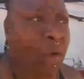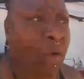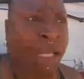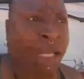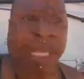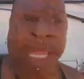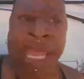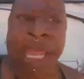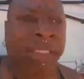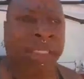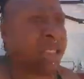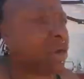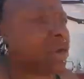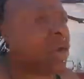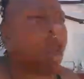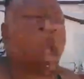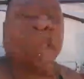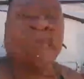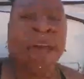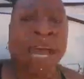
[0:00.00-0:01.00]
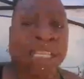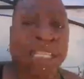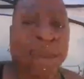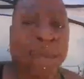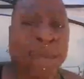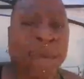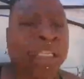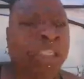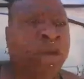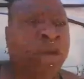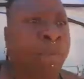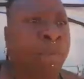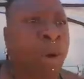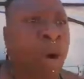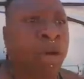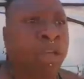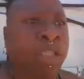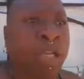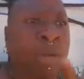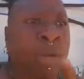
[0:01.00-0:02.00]
and Cancer. That's a bunch of
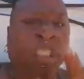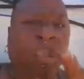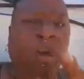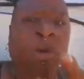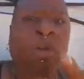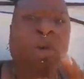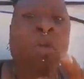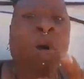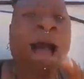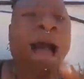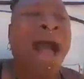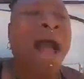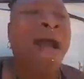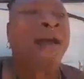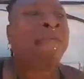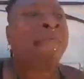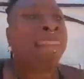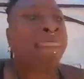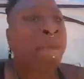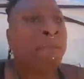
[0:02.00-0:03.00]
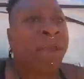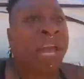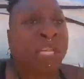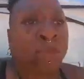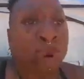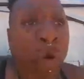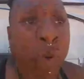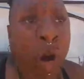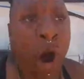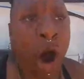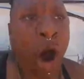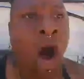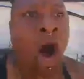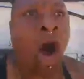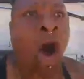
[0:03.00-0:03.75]
bullshit. Let me show you why. Because we were all